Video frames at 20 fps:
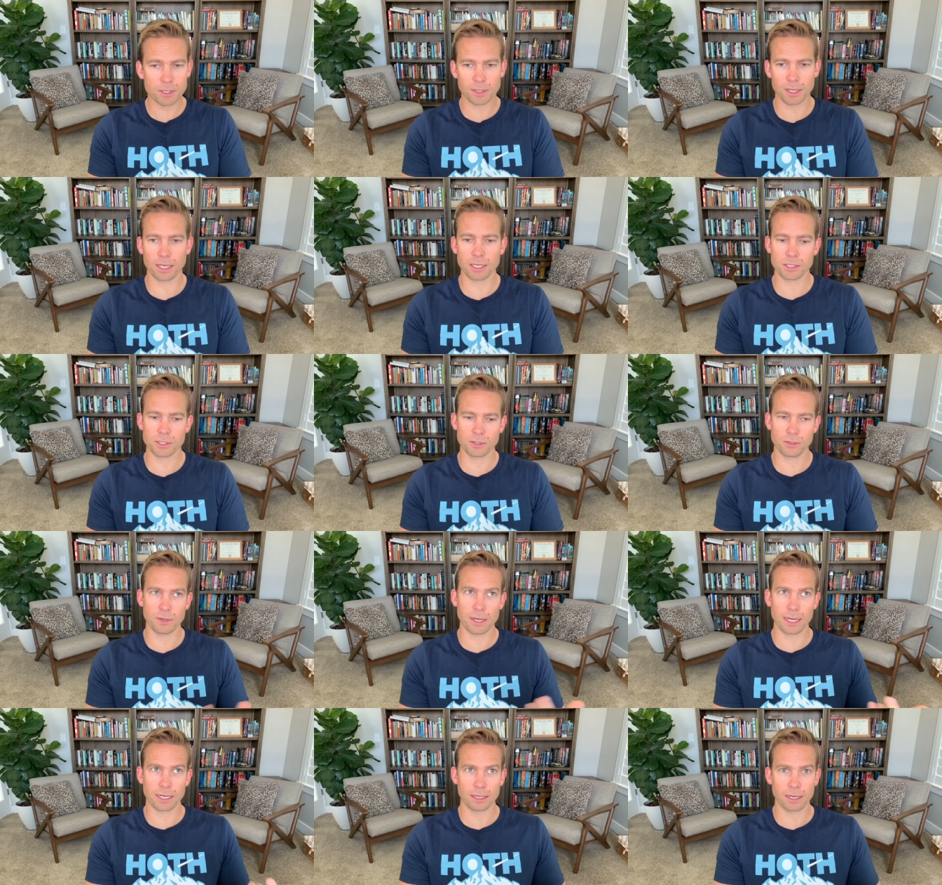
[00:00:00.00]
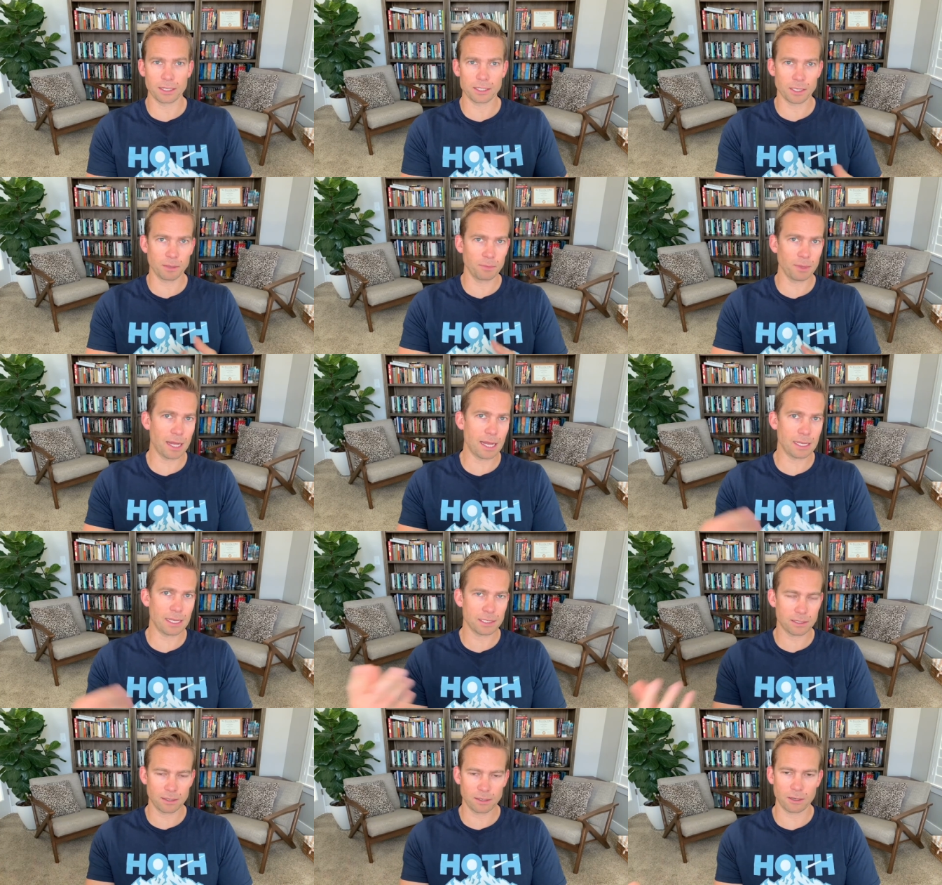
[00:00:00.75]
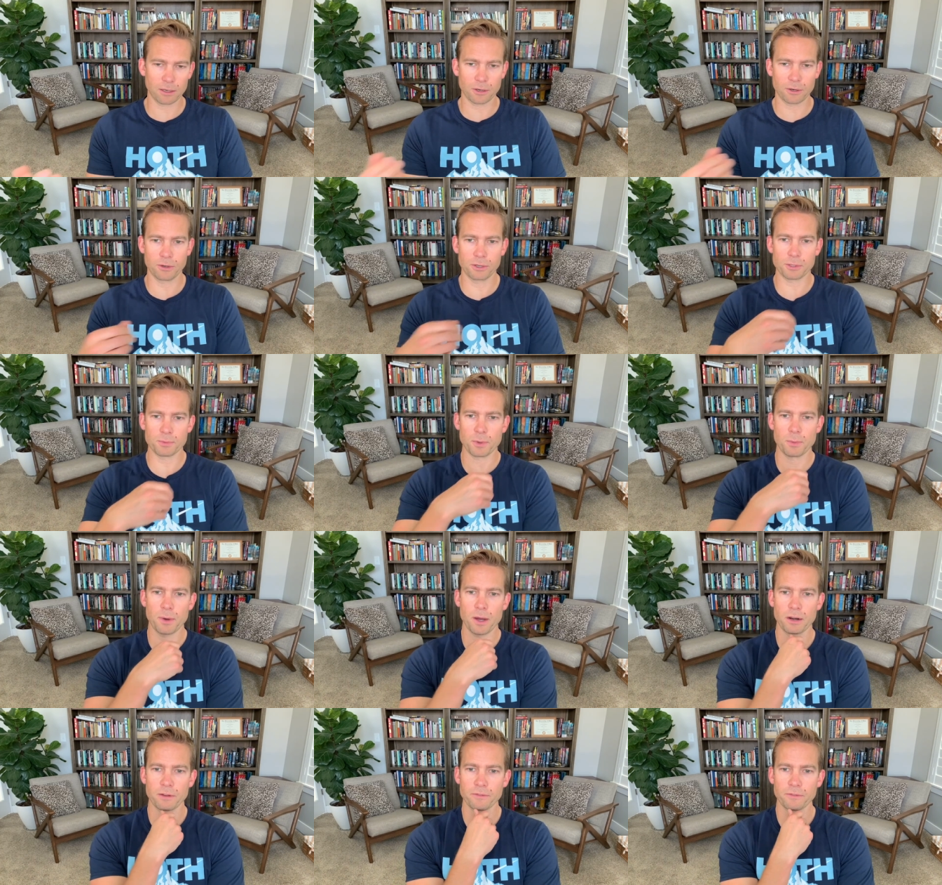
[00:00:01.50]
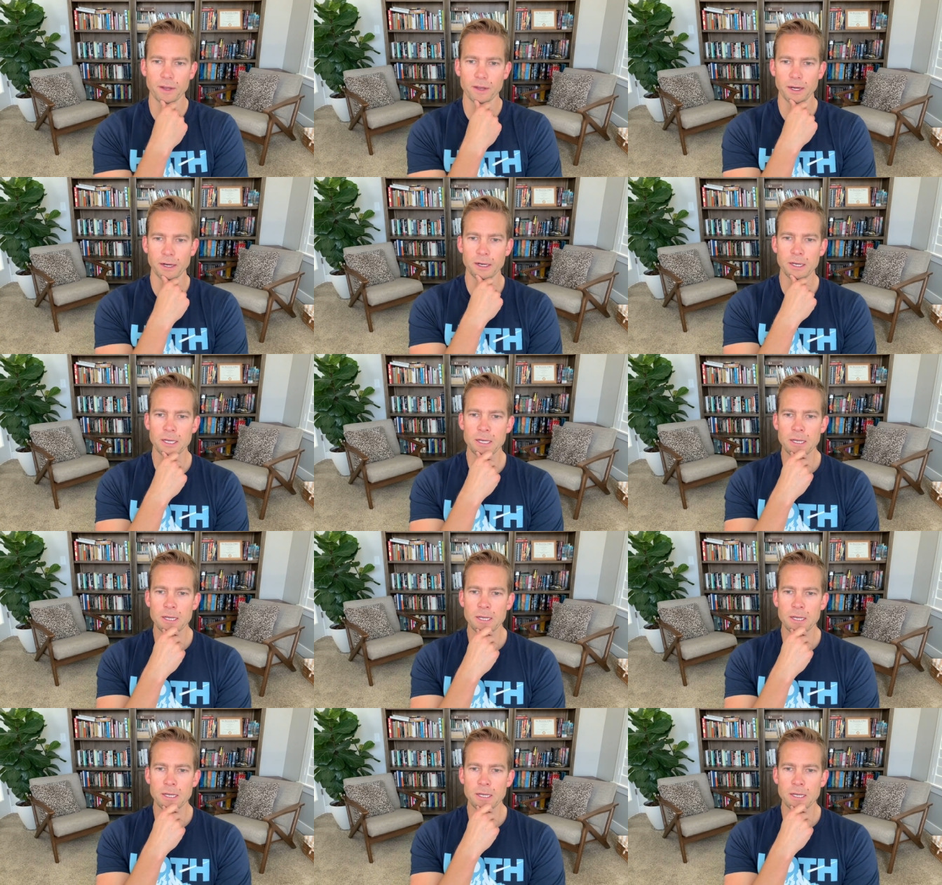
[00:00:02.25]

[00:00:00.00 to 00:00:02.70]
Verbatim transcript: thanks to Agonizing Blast, our Charisma modifier.